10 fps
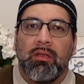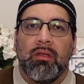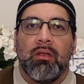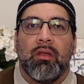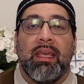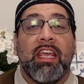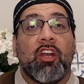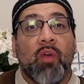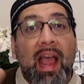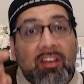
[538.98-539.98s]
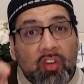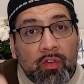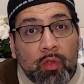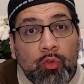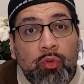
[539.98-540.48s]
He grants her
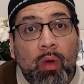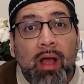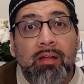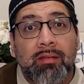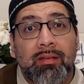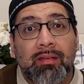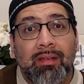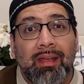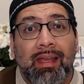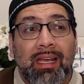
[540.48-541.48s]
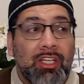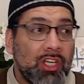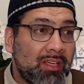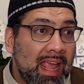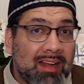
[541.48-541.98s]
those du'as. She
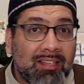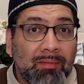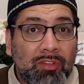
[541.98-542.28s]
takes him to the